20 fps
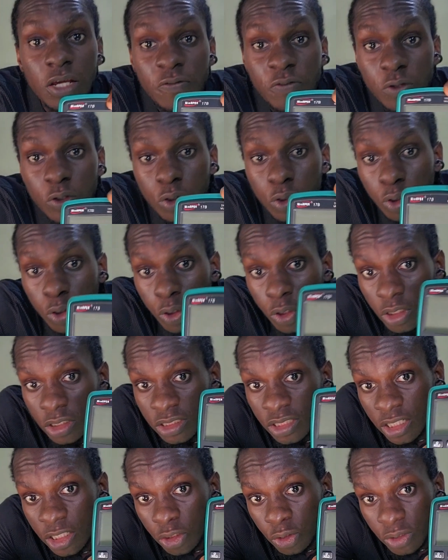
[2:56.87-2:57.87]
you look closely,
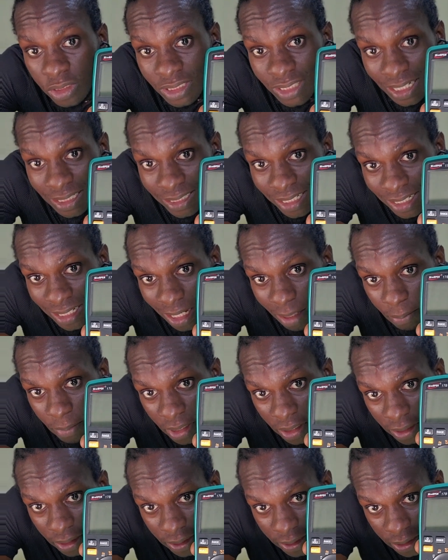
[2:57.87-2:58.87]
you see that they
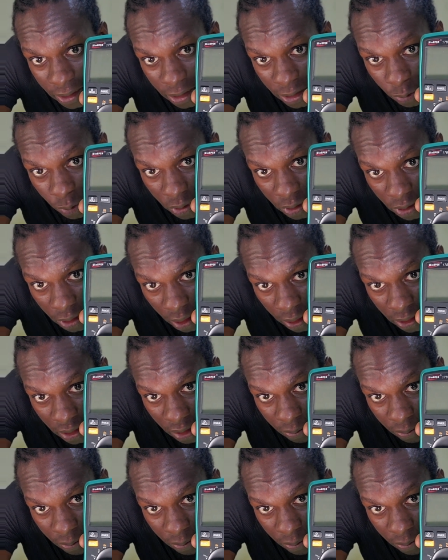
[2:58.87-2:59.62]
labeled it with all the